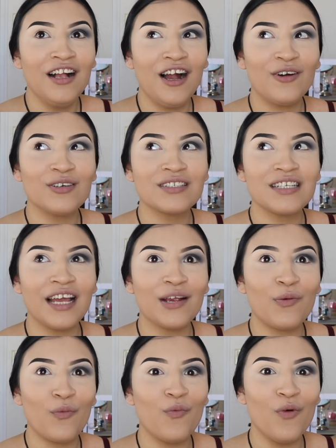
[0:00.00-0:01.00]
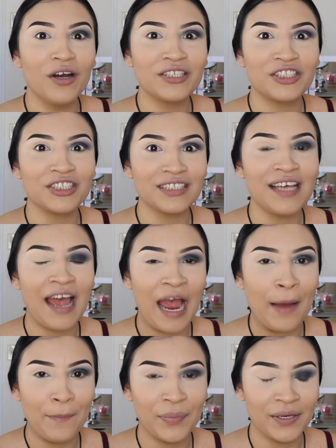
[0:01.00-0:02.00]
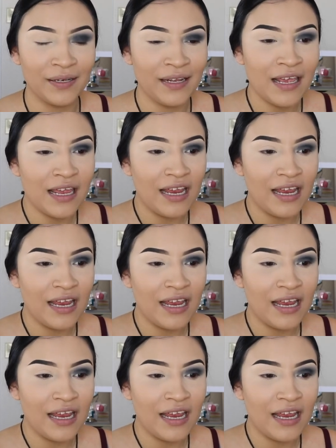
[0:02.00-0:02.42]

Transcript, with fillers: I was like, what just happened?